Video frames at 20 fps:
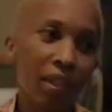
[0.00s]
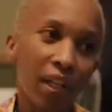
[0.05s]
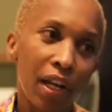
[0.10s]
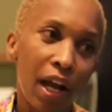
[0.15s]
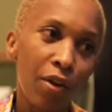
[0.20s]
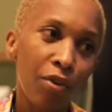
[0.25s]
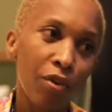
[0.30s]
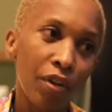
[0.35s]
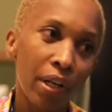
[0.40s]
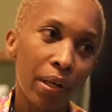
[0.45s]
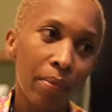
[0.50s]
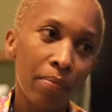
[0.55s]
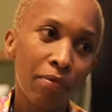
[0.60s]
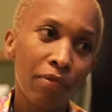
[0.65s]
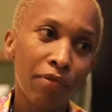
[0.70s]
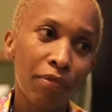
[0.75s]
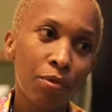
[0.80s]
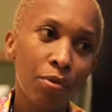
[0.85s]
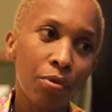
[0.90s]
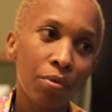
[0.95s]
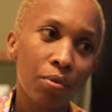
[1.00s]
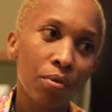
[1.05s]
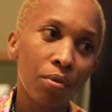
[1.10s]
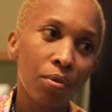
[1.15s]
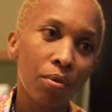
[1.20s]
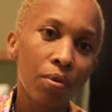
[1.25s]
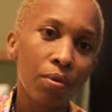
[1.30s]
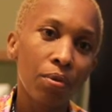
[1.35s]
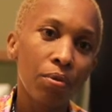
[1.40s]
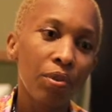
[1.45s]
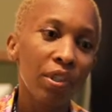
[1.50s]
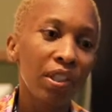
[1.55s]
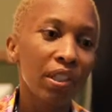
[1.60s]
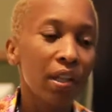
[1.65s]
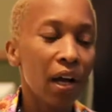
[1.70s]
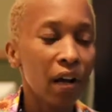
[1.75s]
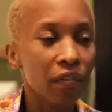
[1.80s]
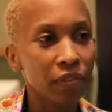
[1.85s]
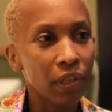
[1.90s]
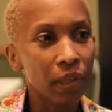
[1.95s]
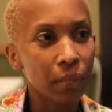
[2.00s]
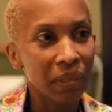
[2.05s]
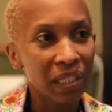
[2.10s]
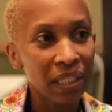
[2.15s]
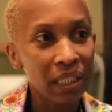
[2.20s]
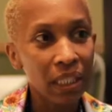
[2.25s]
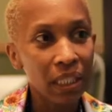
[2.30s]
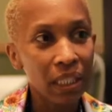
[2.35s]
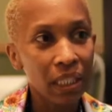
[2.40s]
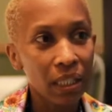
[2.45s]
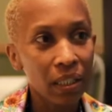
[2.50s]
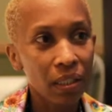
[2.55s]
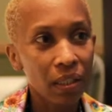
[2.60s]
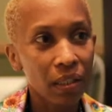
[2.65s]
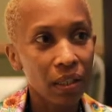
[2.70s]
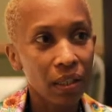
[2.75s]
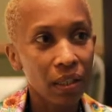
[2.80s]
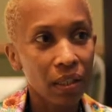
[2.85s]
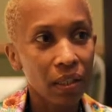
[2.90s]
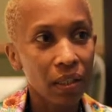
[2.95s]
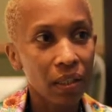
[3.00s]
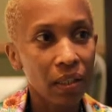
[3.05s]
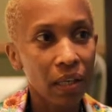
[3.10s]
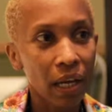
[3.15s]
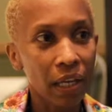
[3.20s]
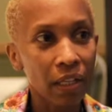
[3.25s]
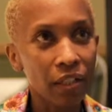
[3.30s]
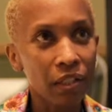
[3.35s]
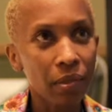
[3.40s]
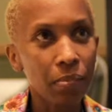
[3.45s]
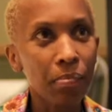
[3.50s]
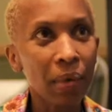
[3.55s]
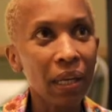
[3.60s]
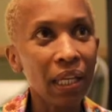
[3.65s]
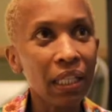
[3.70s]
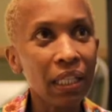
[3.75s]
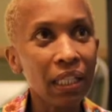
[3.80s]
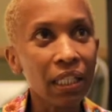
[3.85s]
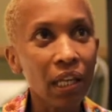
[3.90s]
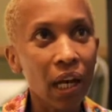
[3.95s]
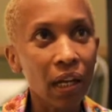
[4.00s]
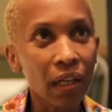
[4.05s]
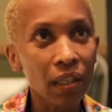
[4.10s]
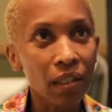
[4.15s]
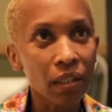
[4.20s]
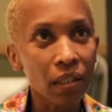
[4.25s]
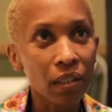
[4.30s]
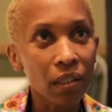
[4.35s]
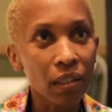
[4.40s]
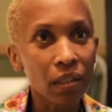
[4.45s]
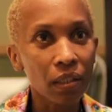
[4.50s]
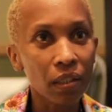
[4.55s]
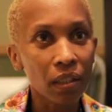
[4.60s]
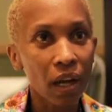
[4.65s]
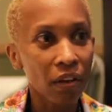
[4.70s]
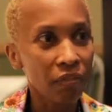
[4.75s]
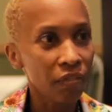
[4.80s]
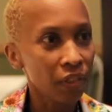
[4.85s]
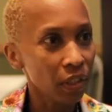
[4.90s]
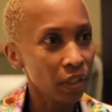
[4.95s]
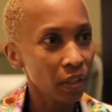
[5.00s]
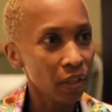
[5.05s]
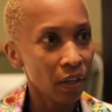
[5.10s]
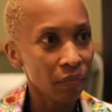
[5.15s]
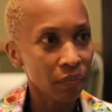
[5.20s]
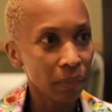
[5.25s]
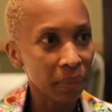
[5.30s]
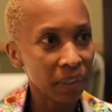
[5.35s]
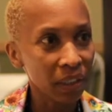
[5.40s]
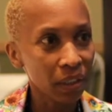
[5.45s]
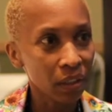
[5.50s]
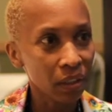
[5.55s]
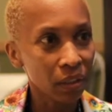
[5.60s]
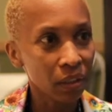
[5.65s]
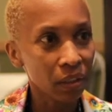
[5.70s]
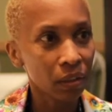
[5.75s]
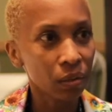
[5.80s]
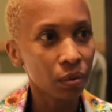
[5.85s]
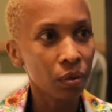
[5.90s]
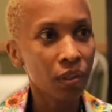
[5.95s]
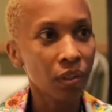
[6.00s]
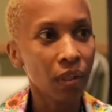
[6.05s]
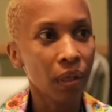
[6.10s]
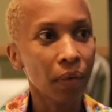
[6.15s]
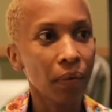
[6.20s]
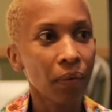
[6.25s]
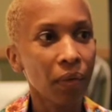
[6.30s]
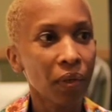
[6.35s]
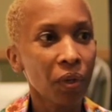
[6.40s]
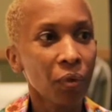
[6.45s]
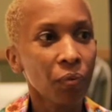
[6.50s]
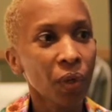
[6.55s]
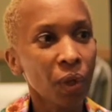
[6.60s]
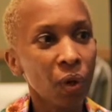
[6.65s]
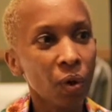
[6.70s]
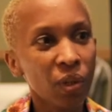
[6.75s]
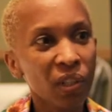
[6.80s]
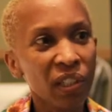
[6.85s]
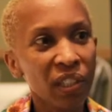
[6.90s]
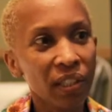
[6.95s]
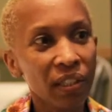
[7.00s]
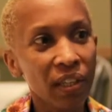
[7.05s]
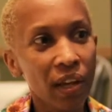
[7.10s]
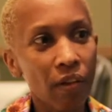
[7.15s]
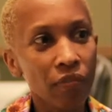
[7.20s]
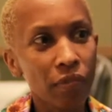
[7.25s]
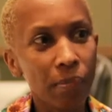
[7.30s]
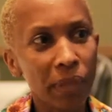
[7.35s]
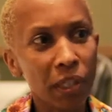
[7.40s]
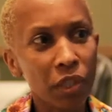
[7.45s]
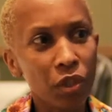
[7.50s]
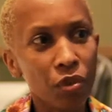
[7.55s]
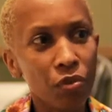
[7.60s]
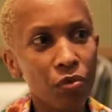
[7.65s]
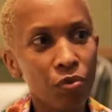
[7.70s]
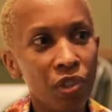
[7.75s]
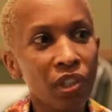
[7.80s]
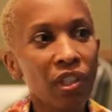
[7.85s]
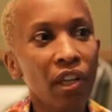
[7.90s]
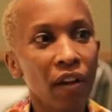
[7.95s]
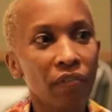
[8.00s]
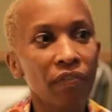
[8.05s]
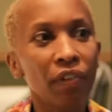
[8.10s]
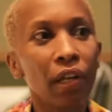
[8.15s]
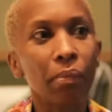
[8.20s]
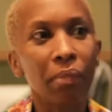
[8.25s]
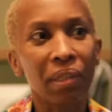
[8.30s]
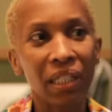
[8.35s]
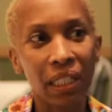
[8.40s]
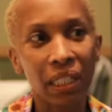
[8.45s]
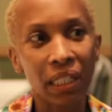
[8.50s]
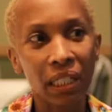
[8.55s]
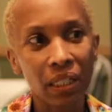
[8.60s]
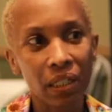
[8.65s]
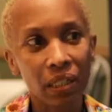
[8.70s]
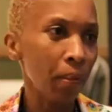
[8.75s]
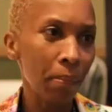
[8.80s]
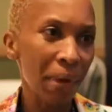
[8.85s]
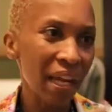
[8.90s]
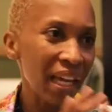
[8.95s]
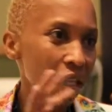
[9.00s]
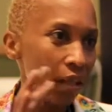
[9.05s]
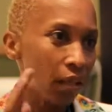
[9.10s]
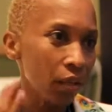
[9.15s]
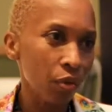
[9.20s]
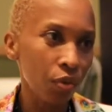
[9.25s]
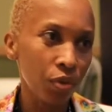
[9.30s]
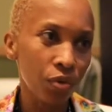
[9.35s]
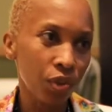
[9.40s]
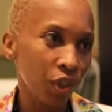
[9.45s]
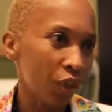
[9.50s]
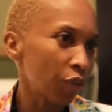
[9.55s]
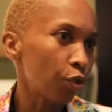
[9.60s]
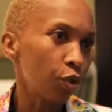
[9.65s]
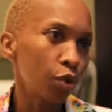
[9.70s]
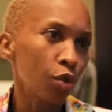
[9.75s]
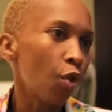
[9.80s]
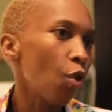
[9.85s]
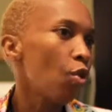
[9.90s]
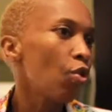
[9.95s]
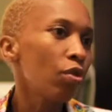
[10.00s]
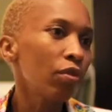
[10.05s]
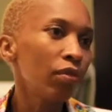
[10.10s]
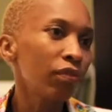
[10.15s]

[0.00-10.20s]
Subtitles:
It's an acronym for Reserve Name List, and it's mainly targeted at African governments. So we are calling it the Governmental Reserve Name List. The main or general goal